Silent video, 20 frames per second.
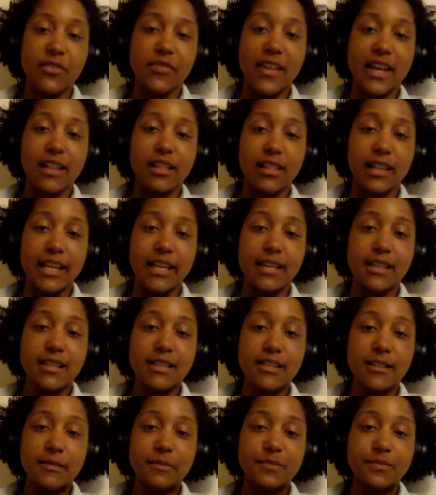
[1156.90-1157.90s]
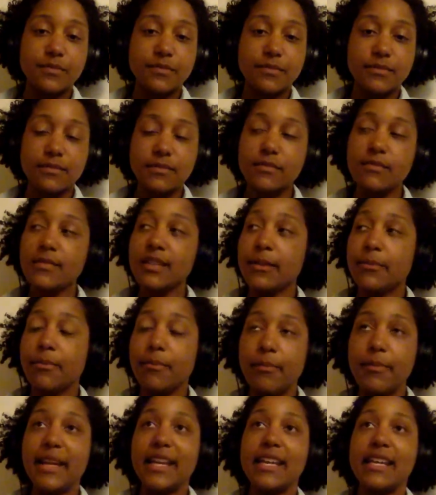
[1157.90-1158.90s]
on that land
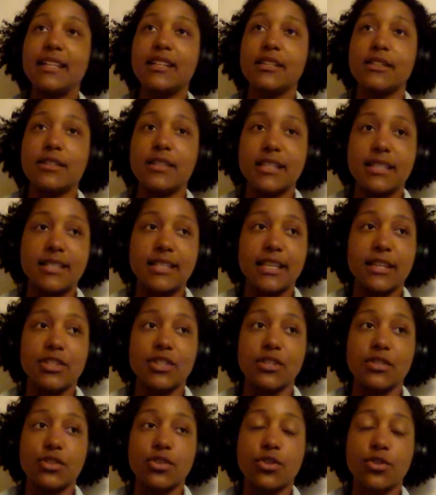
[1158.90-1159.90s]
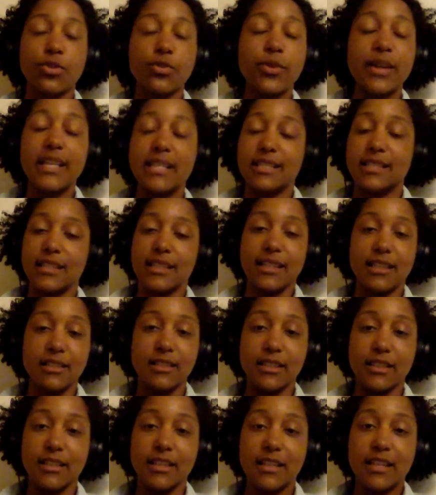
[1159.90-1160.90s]
made these sections crazy
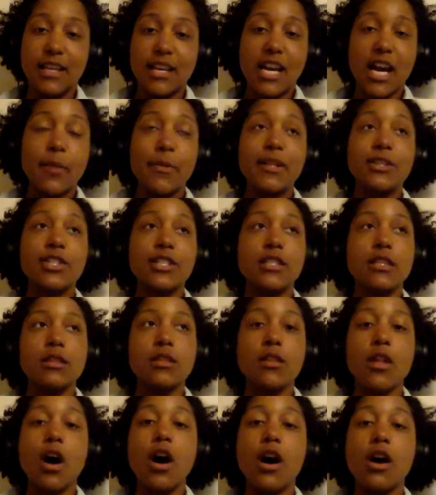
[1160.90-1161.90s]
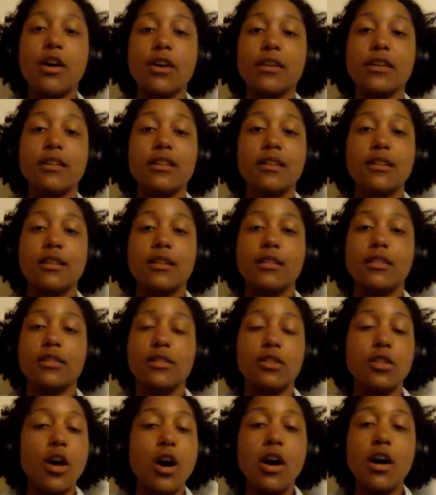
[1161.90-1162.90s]
hilly. I mean, just long,
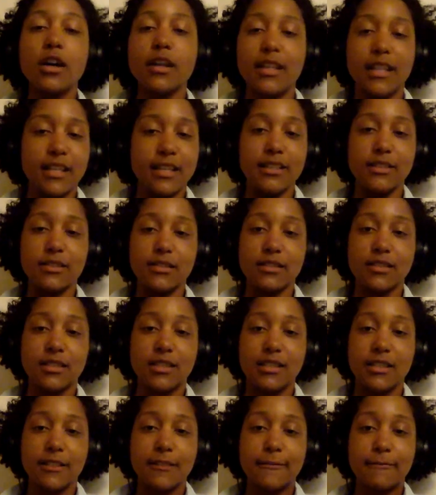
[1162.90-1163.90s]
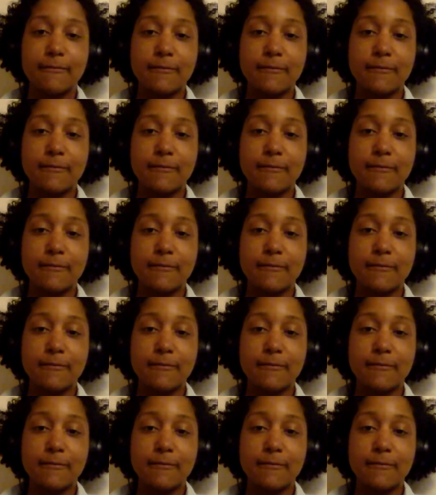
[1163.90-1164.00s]
long hills.